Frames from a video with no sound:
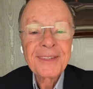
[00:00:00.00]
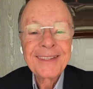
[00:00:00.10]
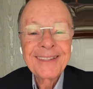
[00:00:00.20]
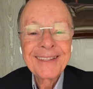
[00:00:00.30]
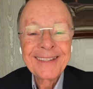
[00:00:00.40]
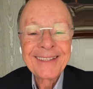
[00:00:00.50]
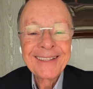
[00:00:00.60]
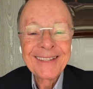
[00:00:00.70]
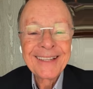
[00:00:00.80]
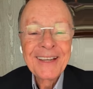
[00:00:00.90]

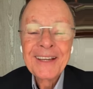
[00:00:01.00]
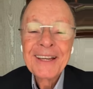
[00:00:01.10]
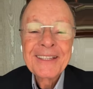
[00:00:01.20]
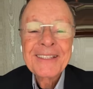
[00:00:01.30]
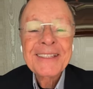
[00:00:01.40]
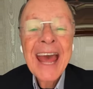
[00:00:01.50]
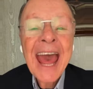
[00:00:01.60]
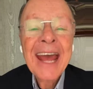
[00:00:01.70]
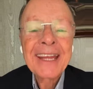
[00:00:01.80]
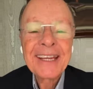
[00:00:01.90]
obviously,
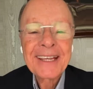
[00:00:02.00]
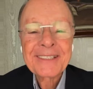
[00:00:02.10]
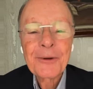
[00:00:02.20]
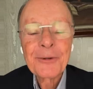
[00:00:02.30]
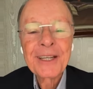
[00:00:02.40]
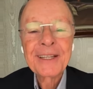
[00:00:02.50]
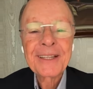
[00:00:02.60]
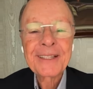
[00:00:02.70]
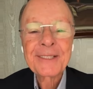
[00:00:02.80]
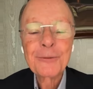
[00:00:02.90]
follows
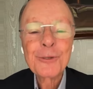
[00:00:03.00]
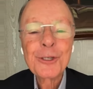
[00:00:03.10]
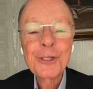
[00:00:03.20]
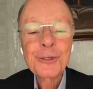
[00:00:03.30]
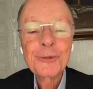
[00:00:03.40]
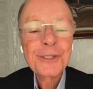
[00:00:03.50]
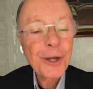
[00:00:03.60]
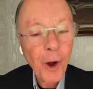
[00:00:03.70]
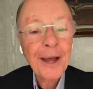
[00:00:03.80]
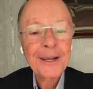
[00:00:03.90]
the
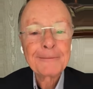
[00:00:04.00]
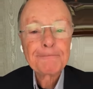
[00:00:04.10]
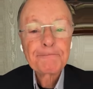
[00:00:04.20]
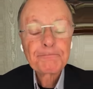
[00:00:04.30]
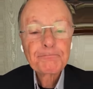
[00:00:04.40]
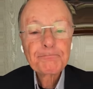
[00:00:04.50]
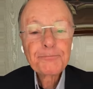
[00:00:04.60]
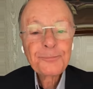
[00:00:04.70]
guidance of the Lord